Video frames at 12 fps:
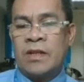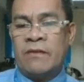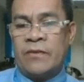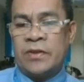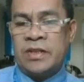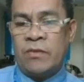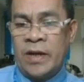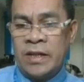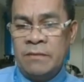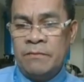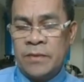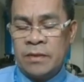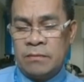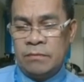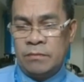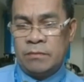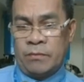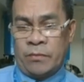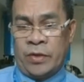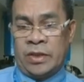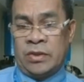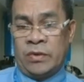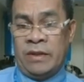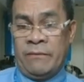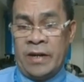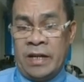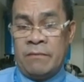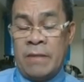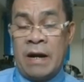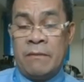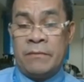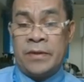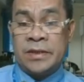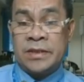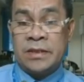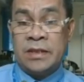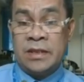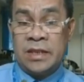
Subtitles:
41.25 amperes.